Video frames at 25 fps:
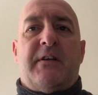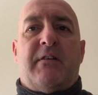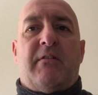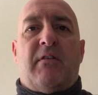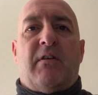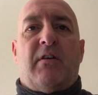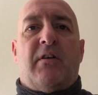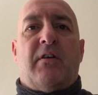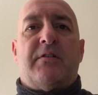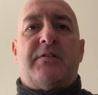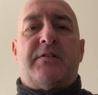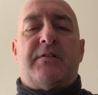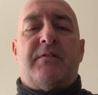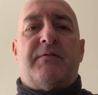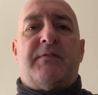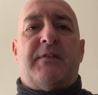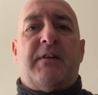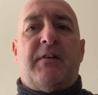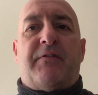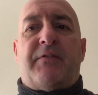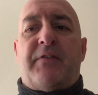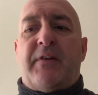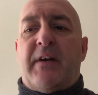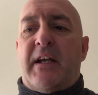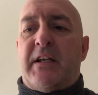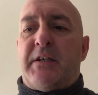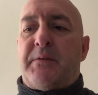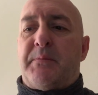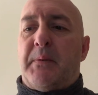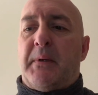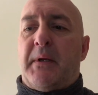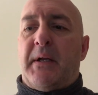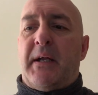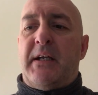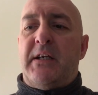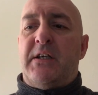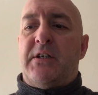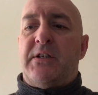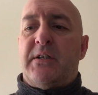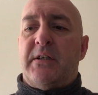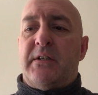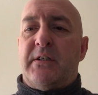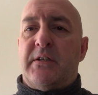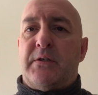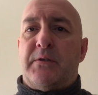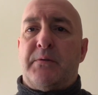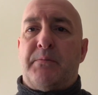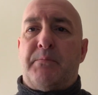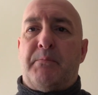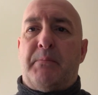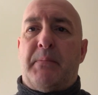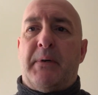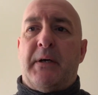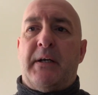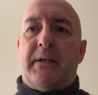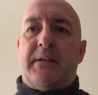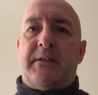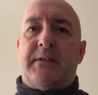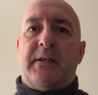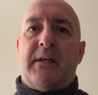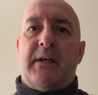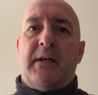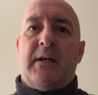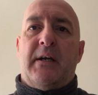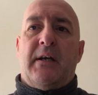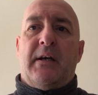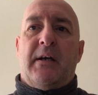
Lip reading: There are lots of different explanations, but